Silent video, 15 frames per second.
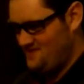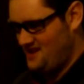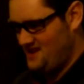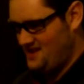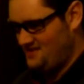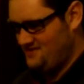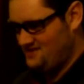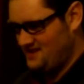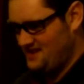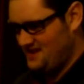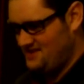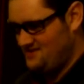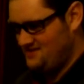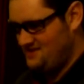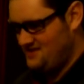Right.
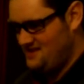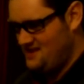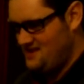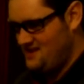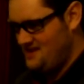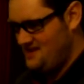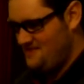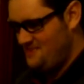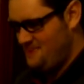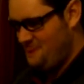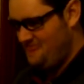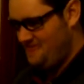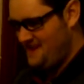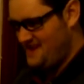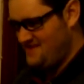Okay.
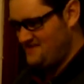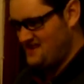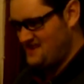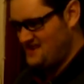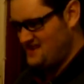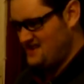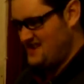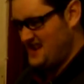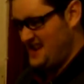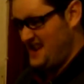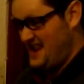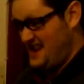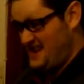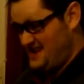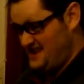How did you
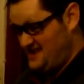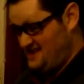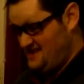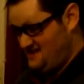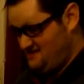die?